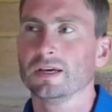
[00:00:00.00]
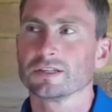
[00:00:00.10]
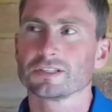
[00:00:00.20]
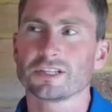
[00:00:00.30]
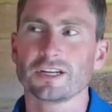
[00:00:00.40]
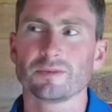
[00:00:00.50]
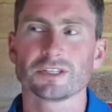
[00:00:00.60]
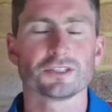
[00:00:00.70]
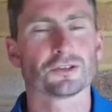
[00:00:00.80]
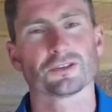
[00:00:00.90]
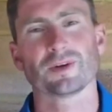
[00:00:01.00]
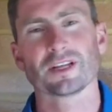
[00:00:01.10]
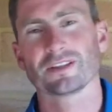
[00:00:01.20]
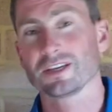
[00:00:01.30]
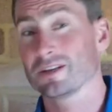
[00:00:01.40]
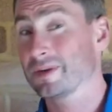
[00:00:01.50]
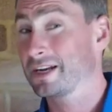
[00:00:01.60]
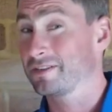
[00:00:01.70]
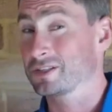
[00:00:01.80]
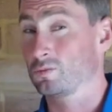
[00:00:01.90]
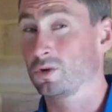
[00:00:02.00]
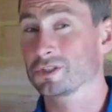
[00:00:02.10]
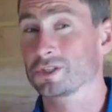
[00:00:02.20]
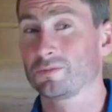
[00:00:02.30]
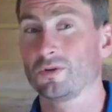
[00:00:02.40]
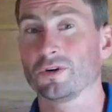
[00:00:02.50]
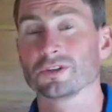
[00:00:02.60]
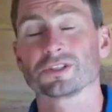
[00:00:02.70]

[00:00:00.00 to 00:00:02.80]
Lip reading: Sustainability is also about thinking about it as one sport.